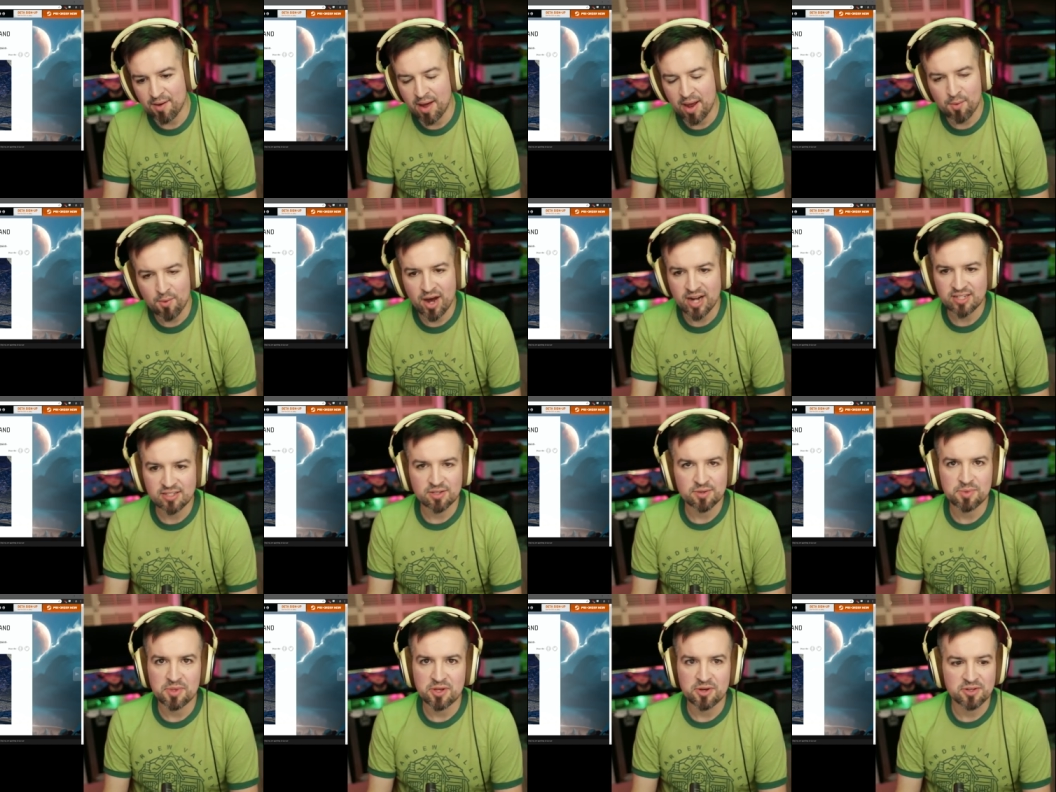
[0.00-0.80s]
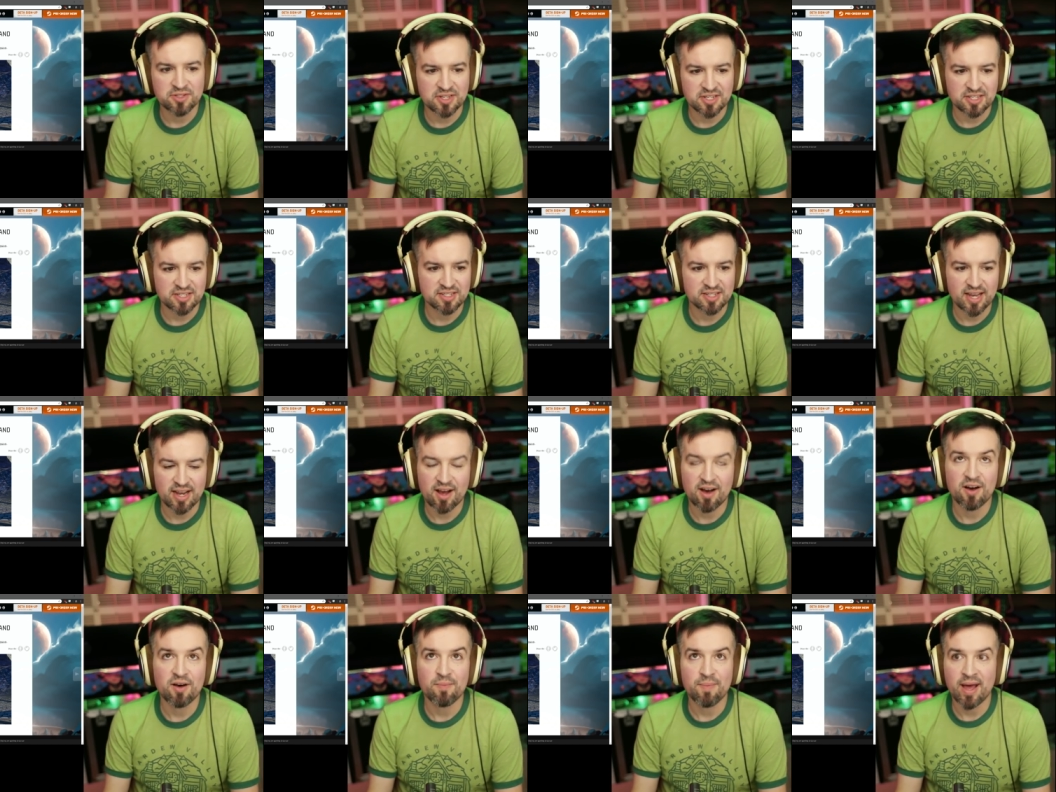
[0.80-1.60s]
I watched some of those and it's just like,
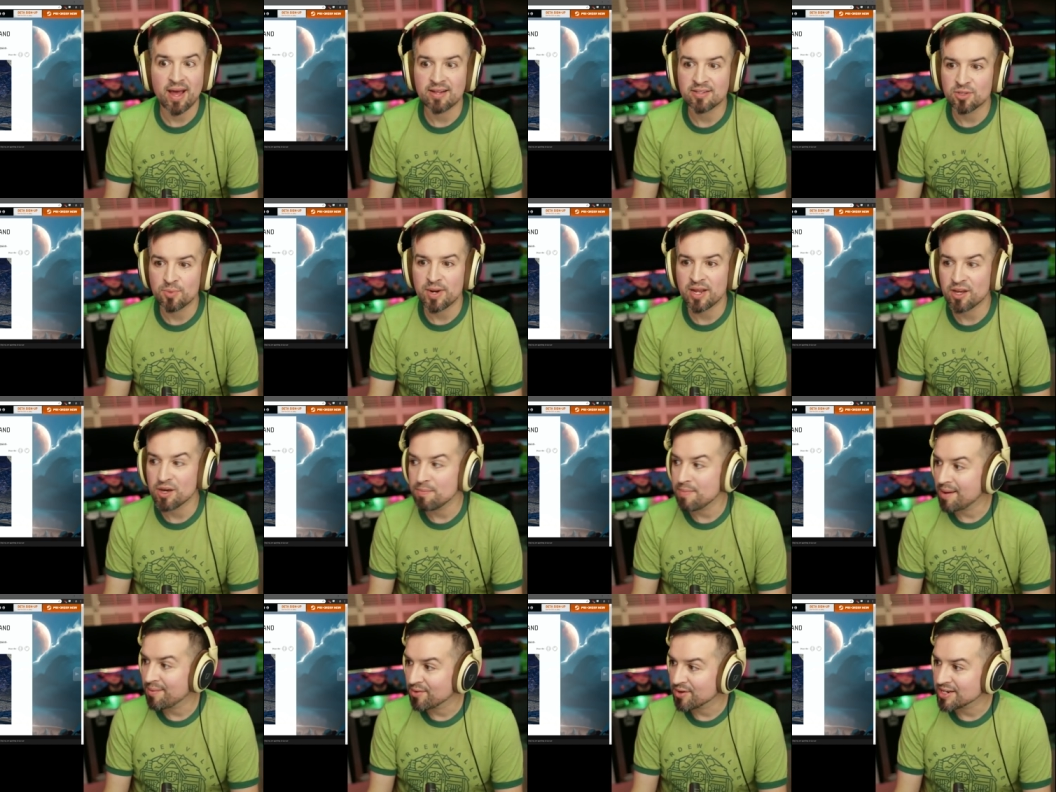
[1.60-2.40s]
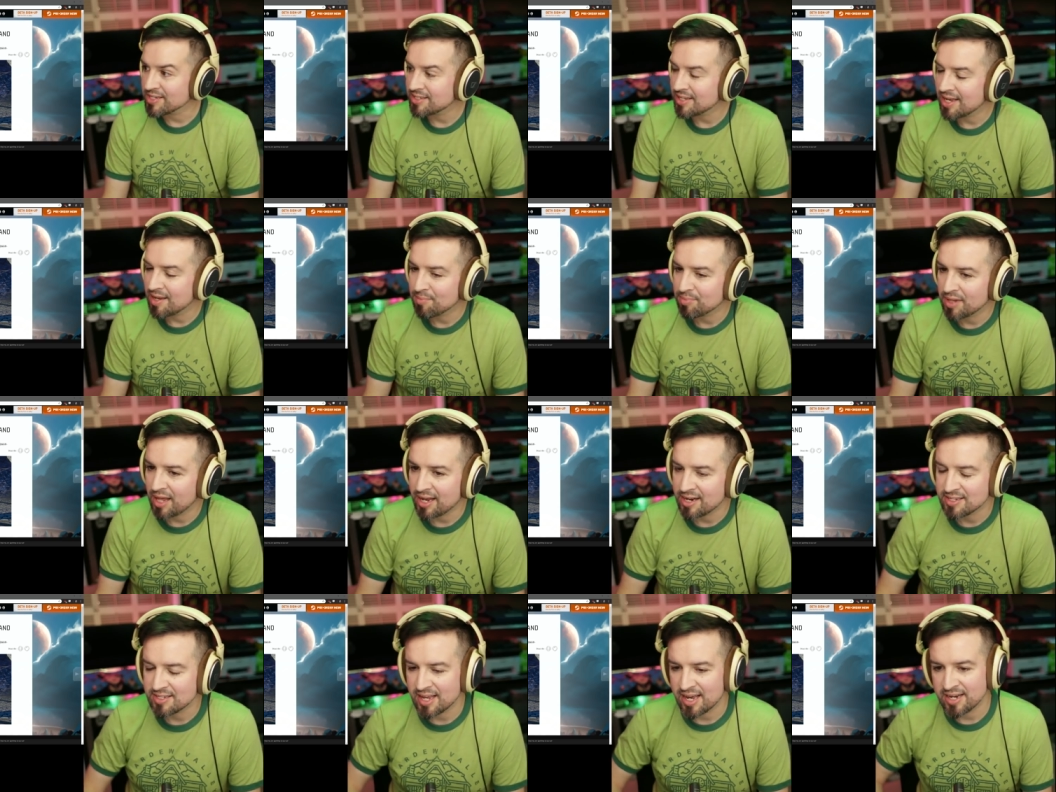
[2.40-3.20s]
oh man, so many good memories in
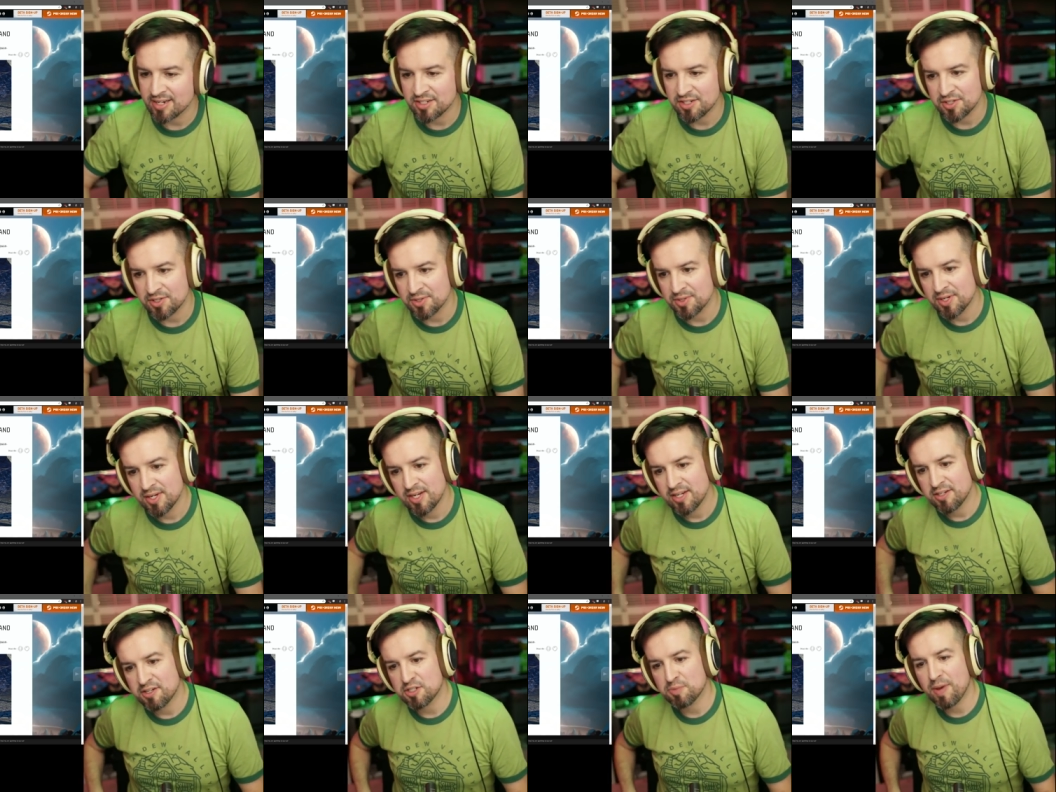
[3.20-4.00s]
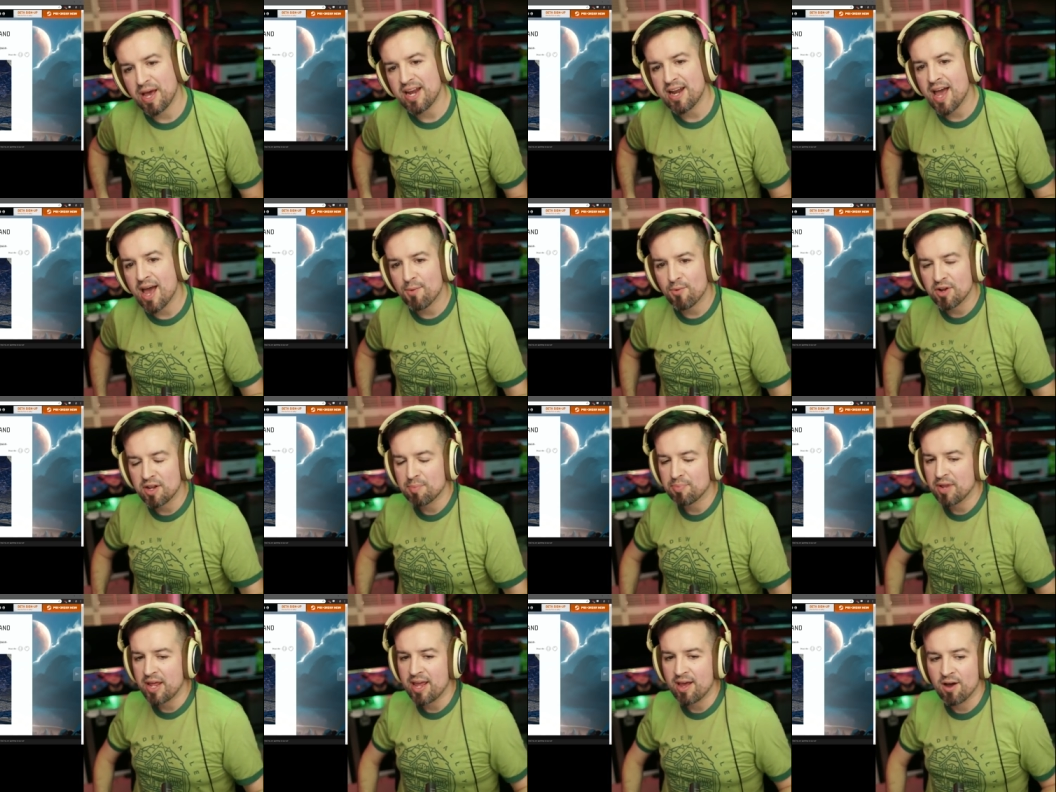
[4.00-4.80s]
PlanetSide 2, despite not really
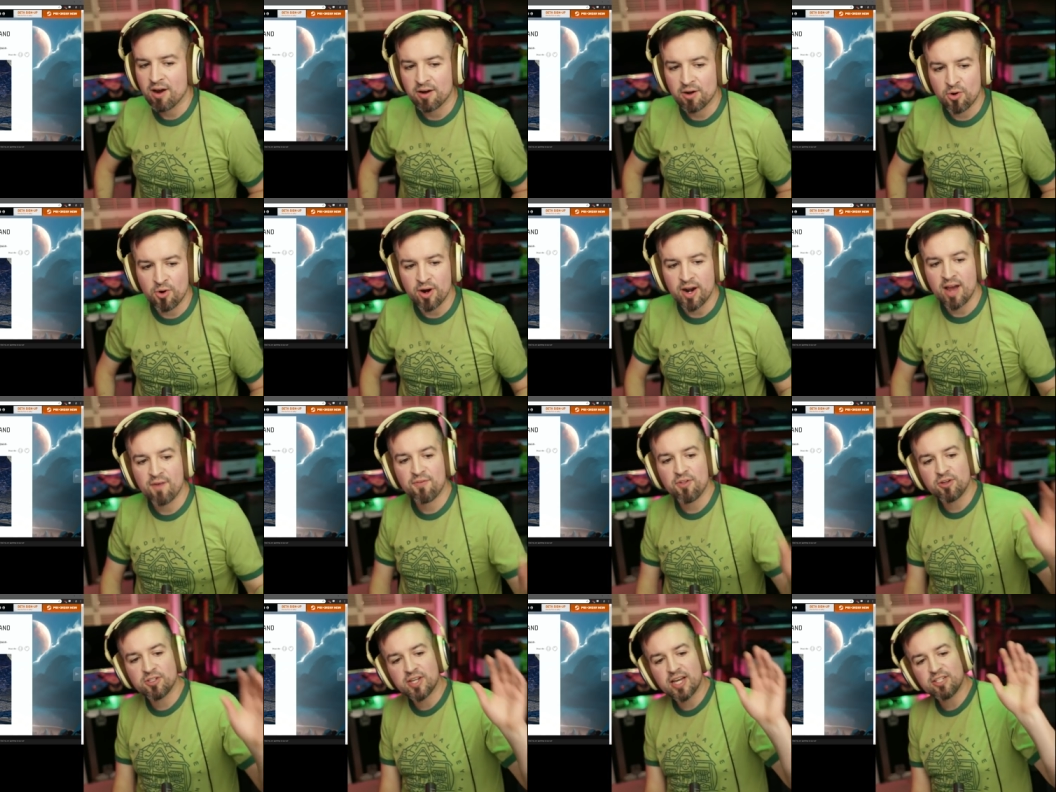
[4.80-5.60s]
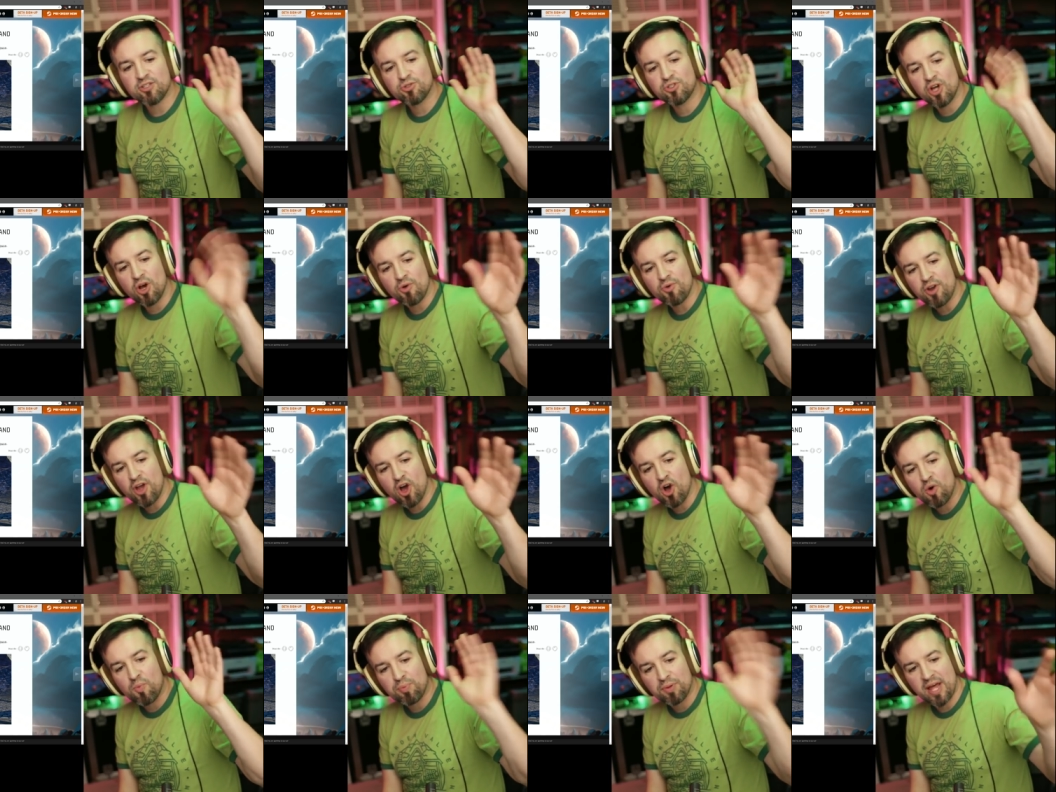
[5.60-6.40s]
playing a hardcore. Now, for those of you guys who don't
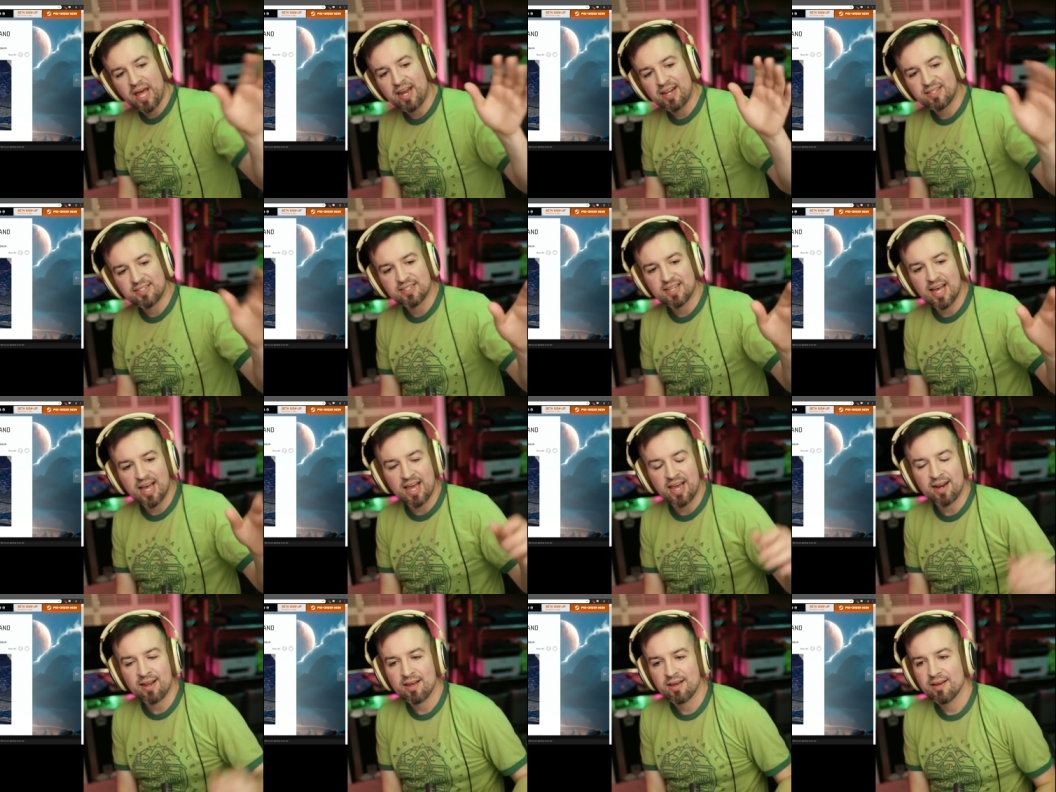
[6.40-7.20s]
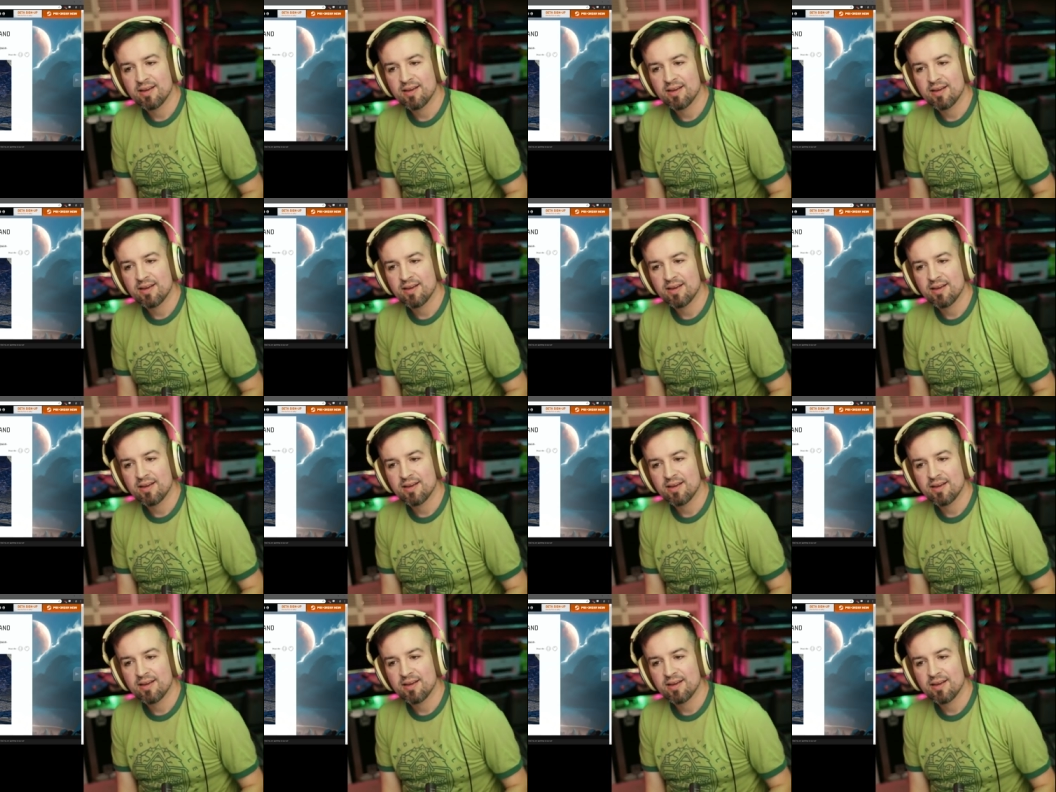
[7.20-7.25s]
know, PlanetSide